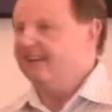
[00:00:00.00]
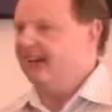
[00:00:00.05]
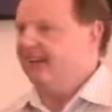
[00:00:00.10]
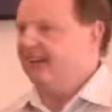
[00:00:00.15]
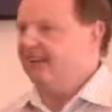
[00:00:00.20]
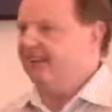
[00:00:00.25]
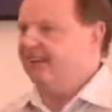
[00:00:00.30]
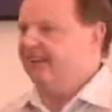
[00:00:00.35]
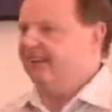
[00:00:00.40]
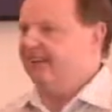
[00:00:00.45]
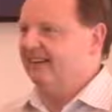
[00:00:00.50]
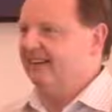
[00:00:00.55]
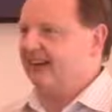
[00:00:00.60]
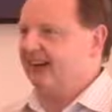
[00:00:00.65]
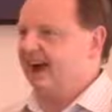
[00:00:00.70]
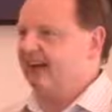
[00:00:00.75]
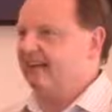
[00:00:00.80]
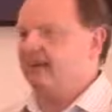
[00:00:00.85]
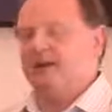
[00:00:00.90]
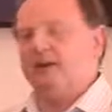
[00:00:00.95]
you know,
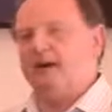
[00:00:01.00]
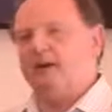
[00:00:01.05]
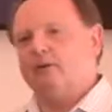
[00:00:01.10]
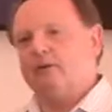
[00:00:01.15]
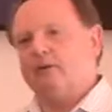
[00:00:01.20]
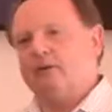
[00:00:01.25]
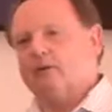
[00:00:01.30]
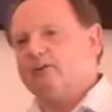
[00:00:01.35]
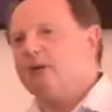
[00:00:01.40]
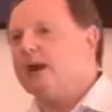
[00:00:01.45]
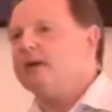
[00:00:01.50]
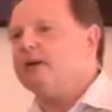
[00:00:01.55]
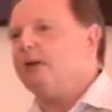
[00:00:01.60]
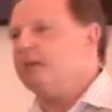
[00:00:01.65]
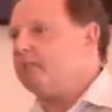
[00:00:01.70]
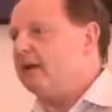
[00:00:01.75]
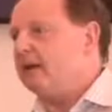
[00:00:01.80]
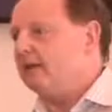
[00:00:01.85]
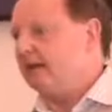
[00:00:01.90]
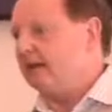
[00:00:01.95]
other cultures might
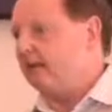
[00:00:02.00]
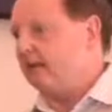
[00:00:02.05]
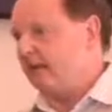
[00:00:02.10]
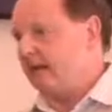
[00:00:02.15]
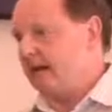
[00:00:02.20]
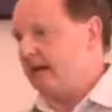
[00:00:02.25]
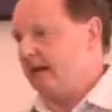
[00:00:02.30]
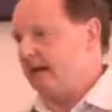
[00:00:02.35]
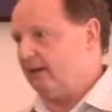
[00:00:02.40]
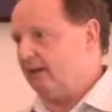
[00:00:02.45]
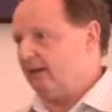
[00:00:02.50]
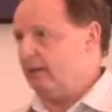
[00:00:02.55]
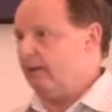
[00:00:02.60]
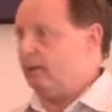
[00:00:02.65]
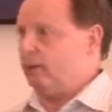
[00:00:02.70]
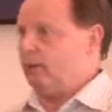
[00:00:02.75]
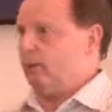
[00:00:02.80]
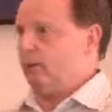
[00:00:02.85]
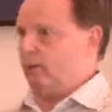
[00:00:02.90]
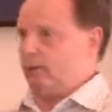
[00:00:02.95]
not be so friendly, or
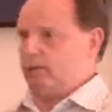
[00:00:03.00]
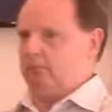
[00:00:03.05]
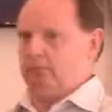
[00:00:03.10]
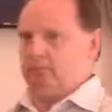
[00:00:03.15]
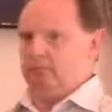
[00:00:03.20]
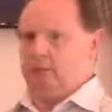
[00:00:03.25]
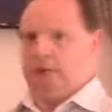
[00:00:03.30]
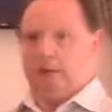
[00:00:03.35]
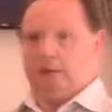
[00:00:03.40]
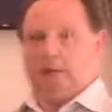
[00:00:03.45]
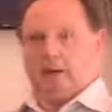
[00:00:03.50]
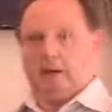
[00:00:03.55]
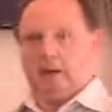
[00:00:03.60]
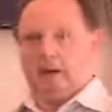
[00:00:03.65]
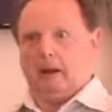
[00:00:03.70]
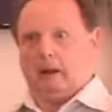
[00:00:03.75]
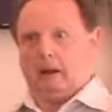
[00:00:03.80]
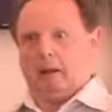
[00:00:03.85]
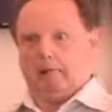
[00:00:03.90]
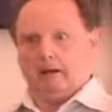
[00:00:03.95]
they'll be more, you know,
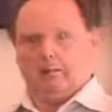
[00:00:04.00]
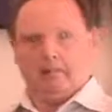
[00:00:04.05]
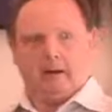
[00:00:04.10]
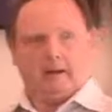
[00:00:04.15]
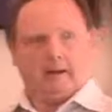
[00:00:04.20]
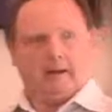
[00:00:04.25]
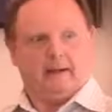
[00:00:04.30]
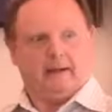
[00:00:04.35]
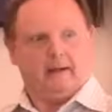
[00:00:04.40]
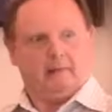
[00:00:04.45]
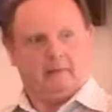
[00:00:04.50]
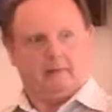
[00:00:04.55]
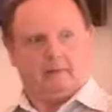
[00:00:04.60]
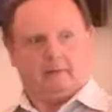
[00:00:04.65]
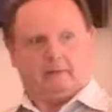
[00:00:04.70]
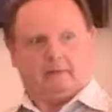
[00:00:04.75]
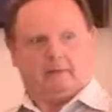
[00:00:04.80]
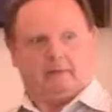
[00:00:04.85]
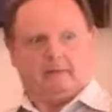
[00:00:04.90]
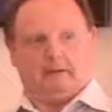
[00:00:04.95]
hello everybody, and
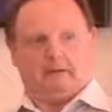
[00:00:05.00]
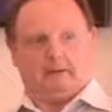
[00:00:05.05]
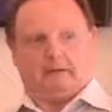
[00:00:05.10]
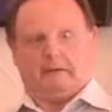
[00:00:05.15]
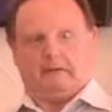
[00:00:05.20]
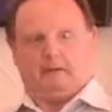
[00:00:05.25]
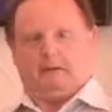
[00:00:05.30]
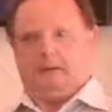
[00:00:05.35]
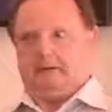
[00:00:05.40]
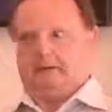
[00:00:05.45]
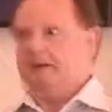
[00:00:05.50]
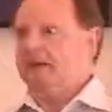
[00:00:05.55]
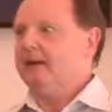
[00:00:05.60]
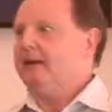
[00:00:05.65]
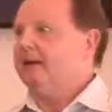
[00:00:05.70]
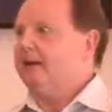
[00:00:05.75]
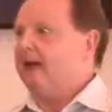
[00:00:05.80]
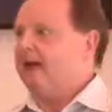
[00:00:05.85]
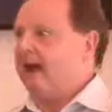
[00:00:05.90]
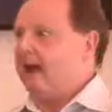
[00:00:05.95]
everybody's
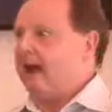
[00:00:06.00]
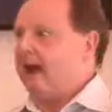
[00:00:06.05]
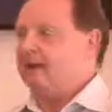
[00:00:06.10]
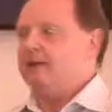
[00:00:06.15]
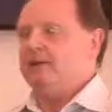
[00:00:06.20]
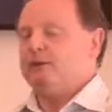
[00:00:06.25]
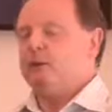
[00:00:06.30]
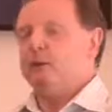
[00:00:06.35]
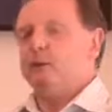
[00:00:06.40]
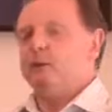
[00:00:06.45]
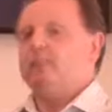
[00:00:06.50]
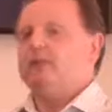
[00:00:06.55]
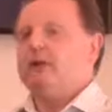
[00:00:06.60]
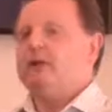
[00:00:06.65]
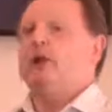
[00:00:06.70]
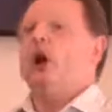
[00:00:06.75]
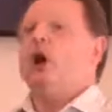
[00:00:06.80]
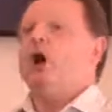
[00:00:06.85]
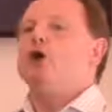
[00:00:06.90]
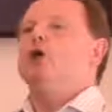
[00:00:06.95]
And you would
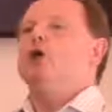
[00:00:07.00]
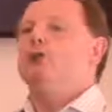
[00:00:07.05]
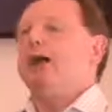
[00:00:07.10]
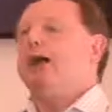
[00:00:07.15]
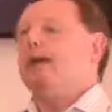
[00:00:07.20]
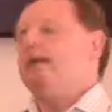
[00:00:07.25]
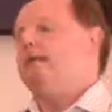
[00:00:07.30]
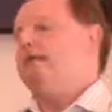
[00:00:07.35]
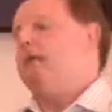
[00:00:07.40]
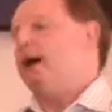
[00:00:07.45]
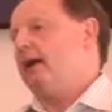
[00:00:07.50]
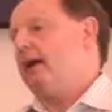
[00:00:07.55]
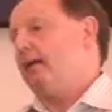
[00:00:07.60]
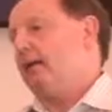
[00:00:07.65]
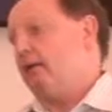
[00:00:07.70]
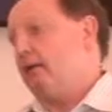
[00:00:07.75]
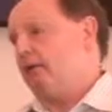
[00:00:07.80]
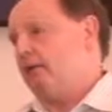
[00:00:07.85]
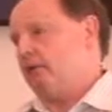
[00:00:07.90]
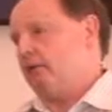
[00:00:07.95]
be co-created by
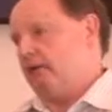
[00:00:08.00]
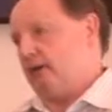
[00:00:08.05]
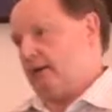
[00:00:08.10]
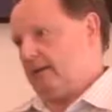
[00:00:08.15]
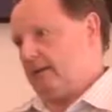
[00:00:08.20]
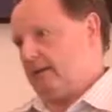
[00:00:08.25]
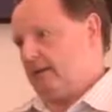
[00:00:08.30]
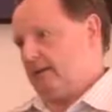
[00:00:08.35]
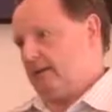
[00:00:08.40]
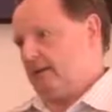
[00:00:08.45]
your culture.